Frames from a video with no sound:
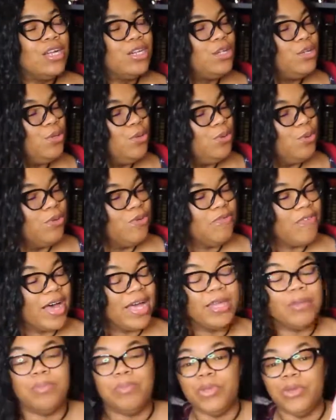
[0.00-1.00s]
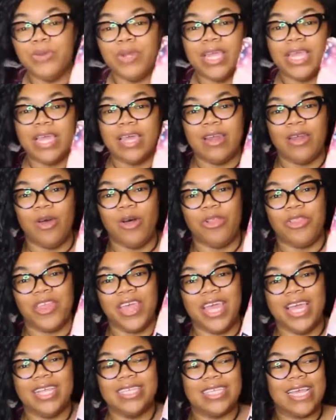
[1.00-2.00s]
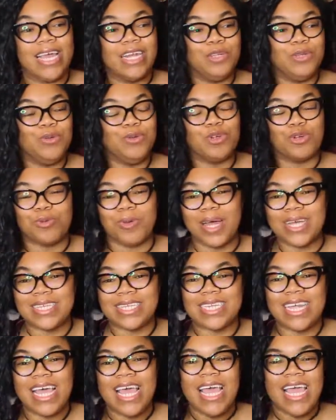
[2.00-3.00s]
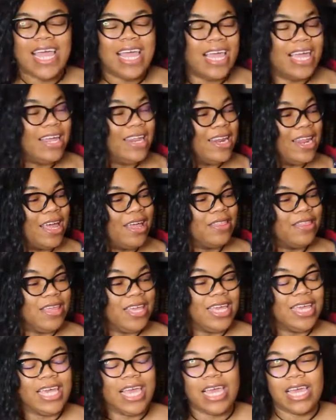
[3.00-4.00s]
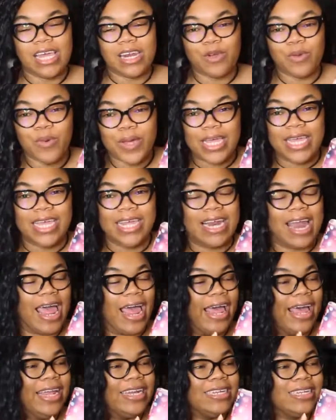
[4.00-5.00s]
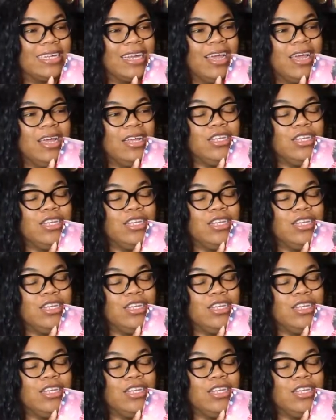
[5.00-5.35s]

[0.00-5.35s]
to find beauty in all things and to trust in the king and queen and